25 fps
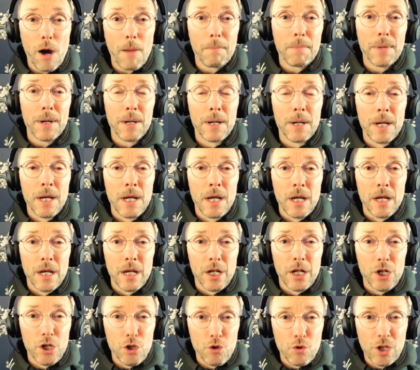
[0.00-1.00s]
up
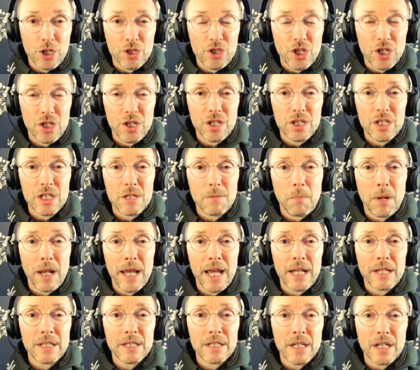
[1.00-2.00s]
new contingency
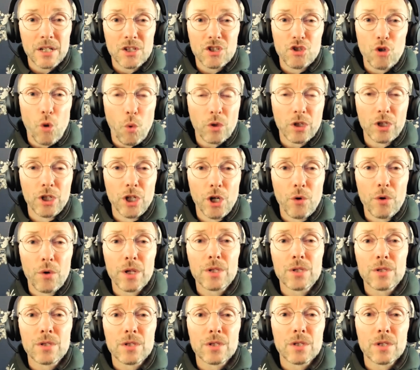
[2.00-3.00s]
plans at short
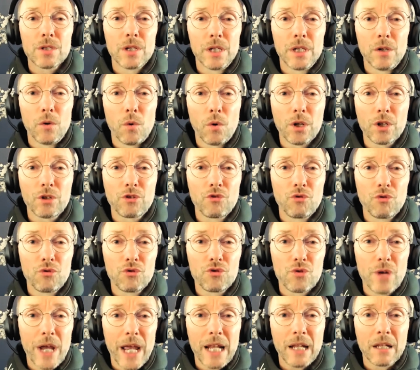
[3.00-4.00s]
notice in order
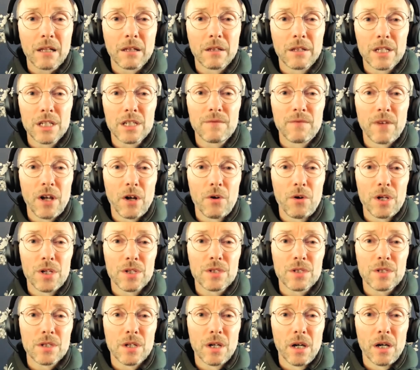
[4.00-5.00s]
to handle these
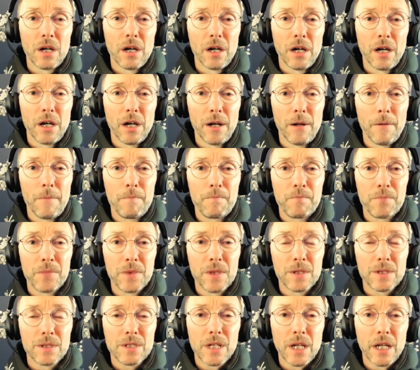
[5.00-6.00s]
various
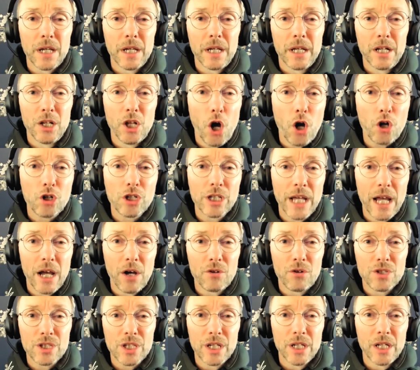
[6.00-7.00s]
say
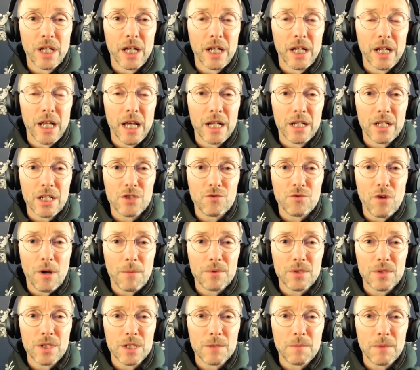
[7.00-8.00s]
lockdowns and
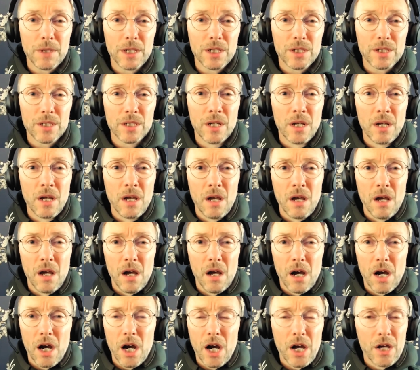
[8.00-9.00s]
disruptions, because
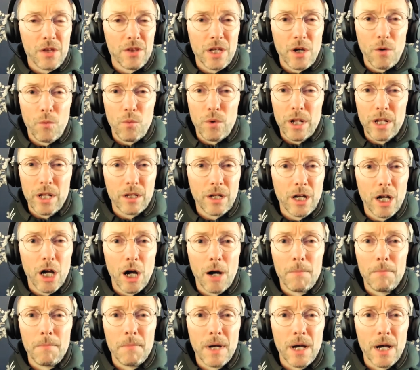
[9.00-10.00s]
there will
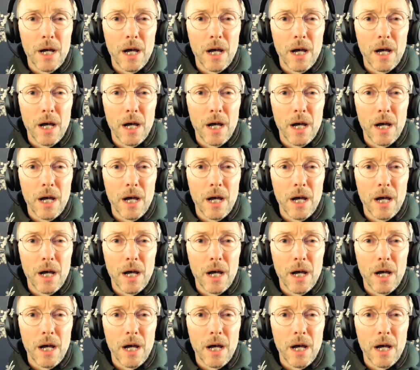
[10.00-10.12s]
come